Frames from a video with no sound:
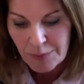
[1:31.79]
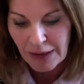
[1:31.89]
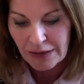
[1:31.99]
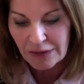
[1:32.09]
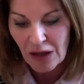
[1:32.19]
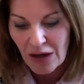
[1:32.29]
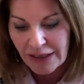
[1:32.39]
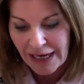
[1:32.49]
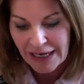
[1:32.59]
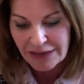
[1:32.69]
But
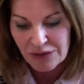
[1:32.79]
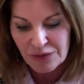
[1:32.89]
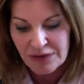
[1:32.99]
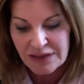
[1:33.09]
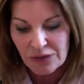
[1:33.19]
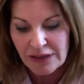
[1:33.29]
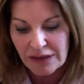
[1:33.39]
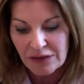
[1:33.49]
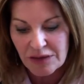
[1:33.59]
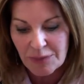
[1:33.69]
lung cancer still
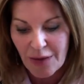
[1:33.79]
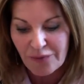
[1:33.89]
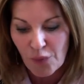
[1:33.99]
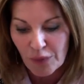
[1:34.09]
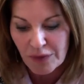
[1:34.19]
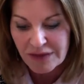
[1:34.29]
kills about 4